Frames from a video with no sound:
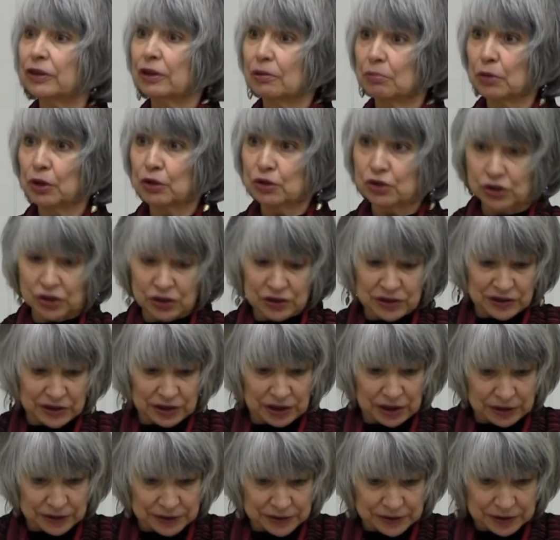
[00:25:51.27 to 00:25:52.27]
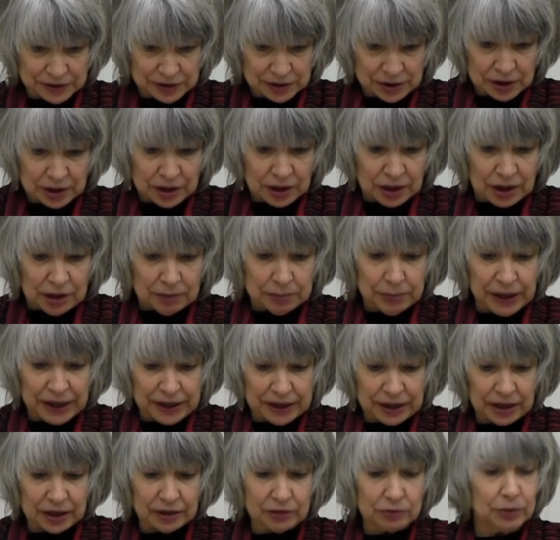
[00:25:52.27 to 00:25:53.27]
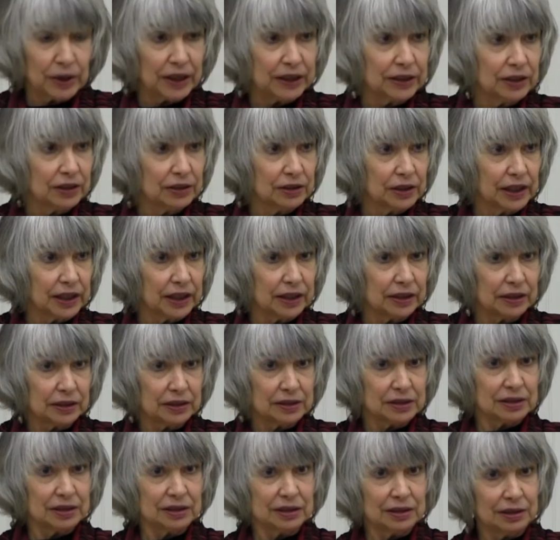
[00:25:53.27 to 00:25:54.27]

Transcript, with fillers: emergencies by unregulated,